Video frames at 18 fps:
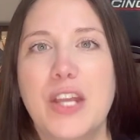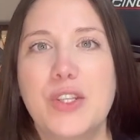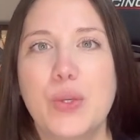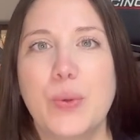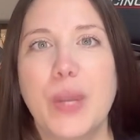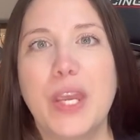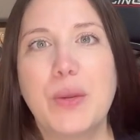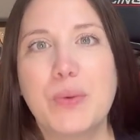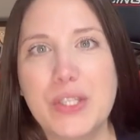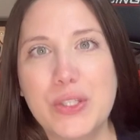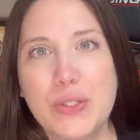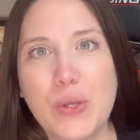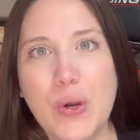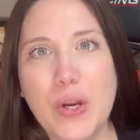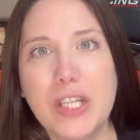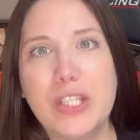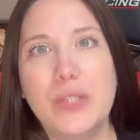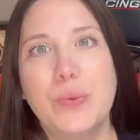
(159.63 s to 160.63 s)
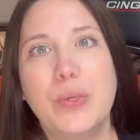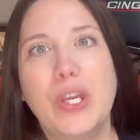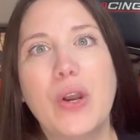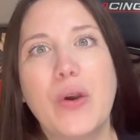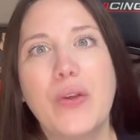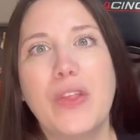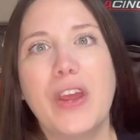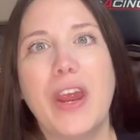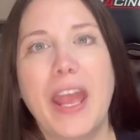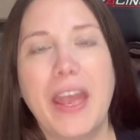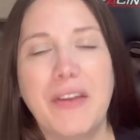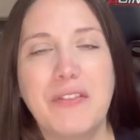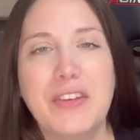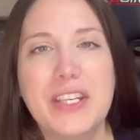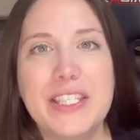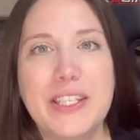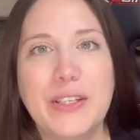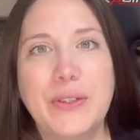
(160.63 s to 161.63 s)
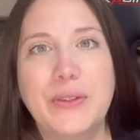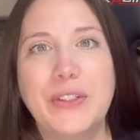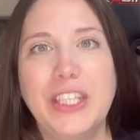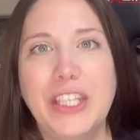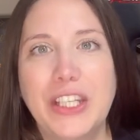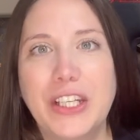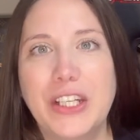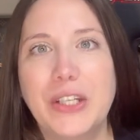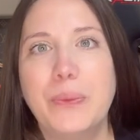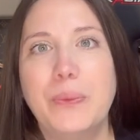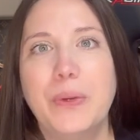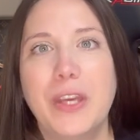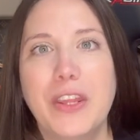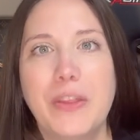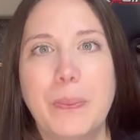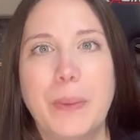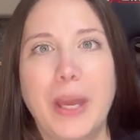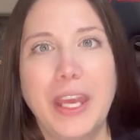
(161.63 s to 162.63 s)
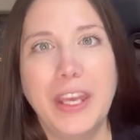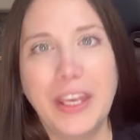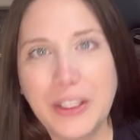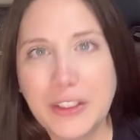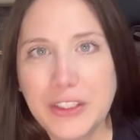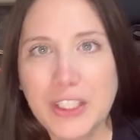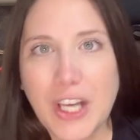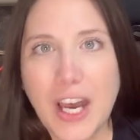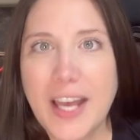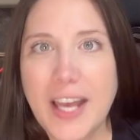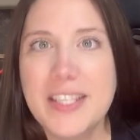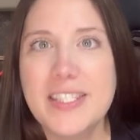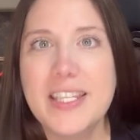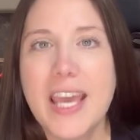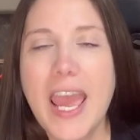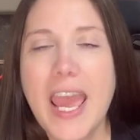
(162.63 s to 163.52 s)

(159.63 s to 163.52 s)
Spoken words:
to a resort. We go there every single year with my in-laws.